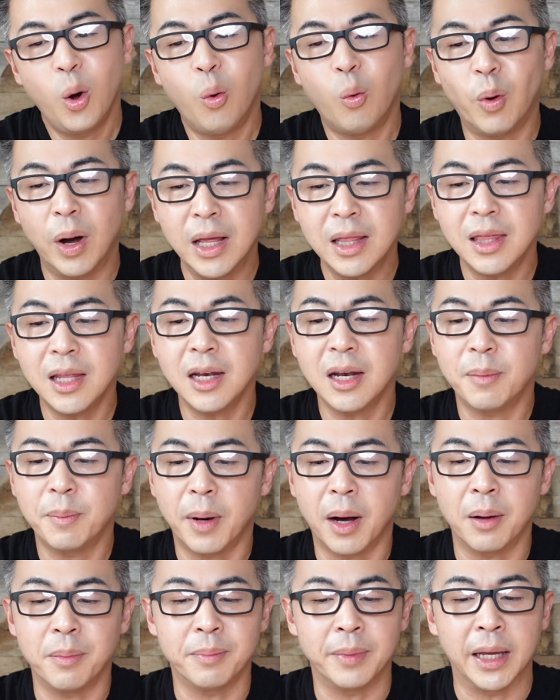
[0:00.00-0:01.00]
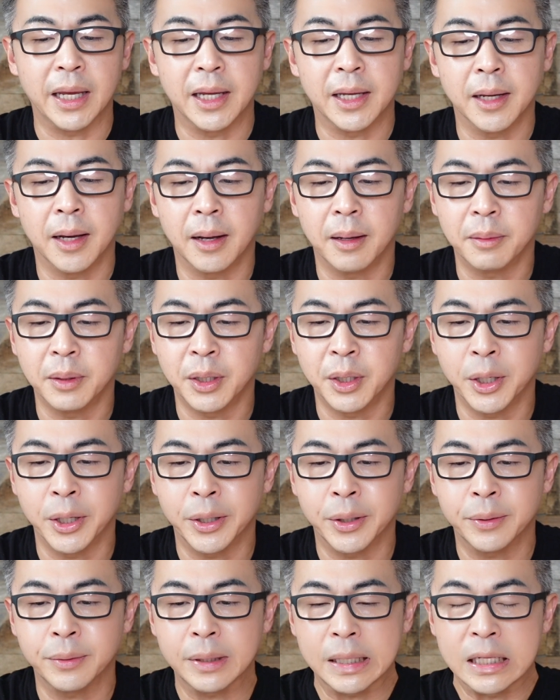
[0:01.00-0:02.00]
one thing about makeup, you
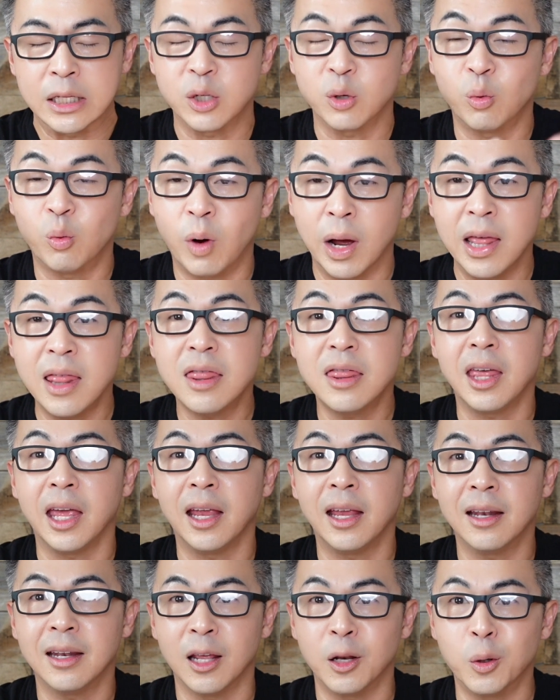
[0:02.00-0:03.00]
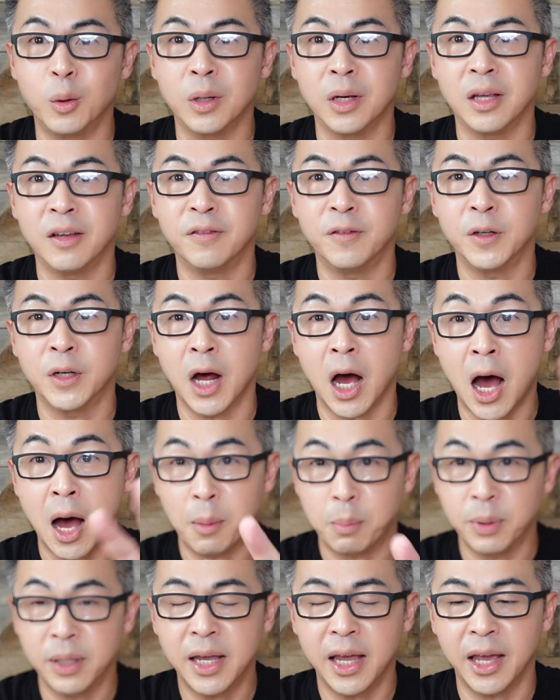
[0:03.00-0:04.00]
know, it's one thing they don't give you the
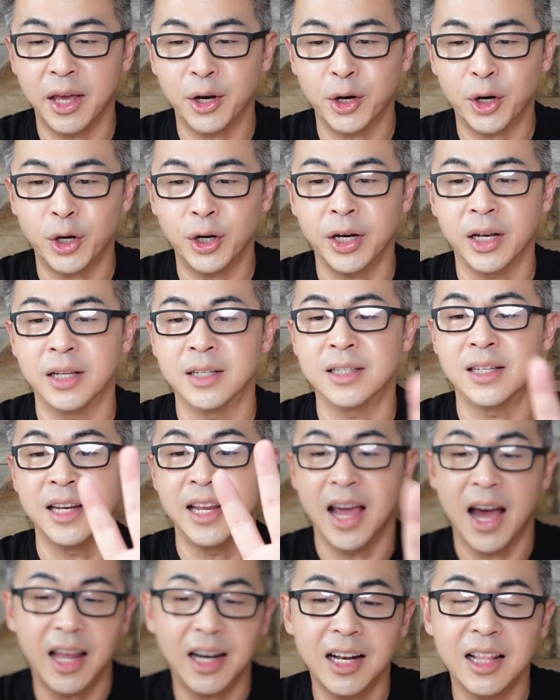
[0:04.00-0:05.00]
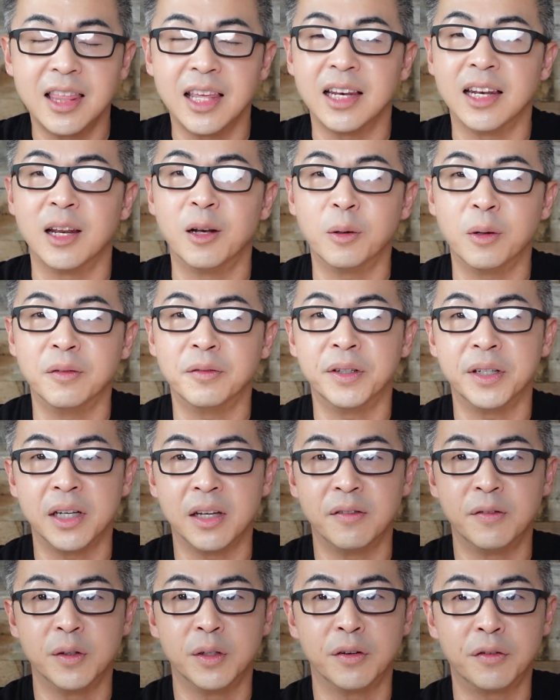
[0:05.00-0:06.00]
applicator, it's the other thing they don't even
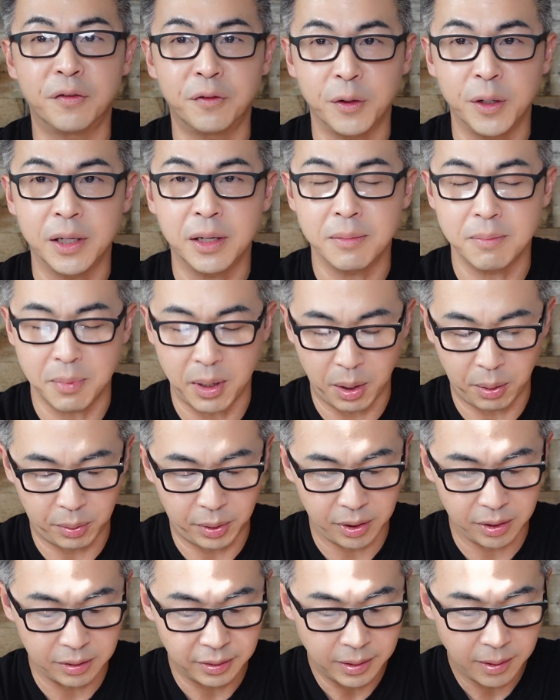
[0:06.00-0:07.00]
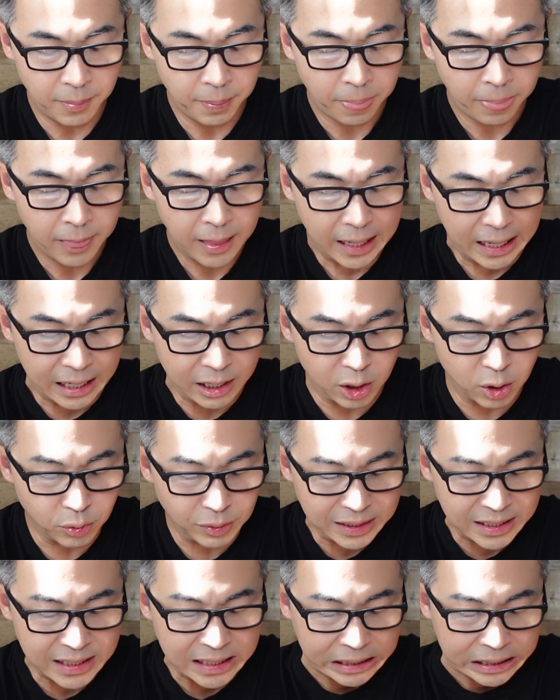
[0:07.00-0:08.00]
give you the freaking mirror. And you
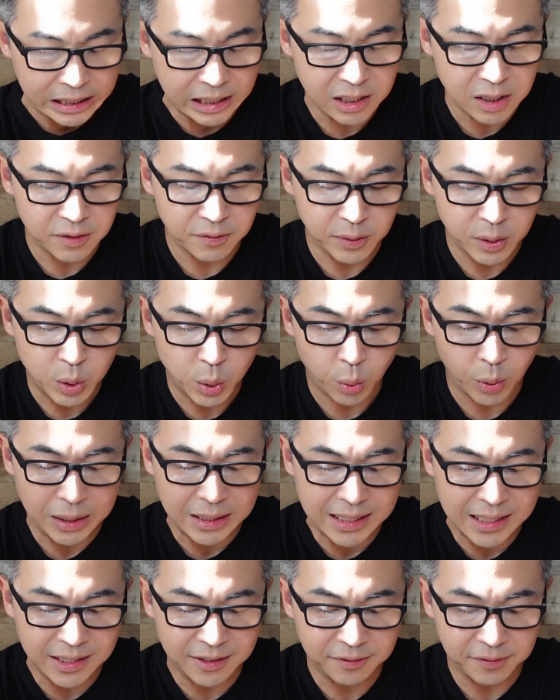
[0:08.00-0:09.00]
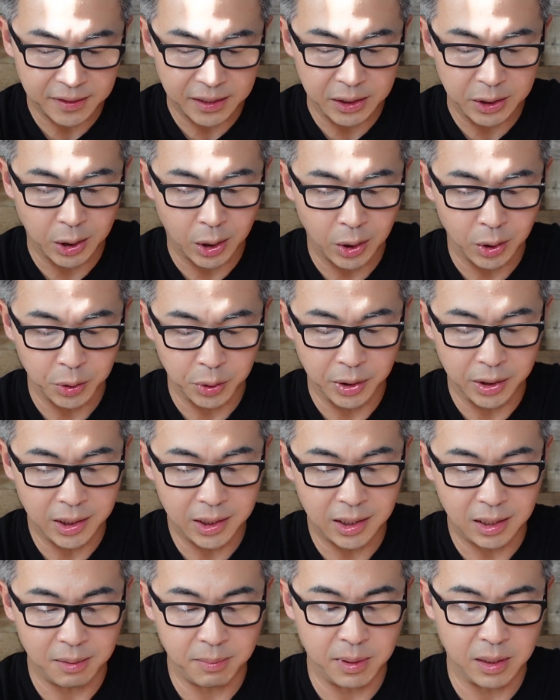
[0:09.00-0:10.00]
are selling this for $25, you
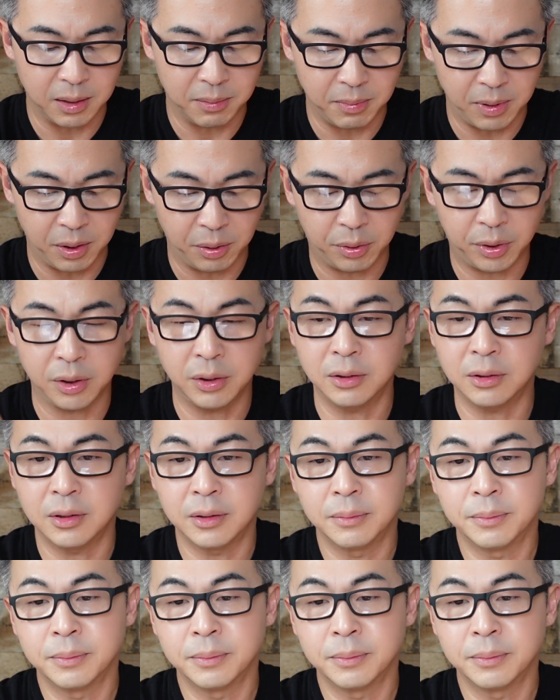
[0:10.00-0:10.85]
can give me the mirror?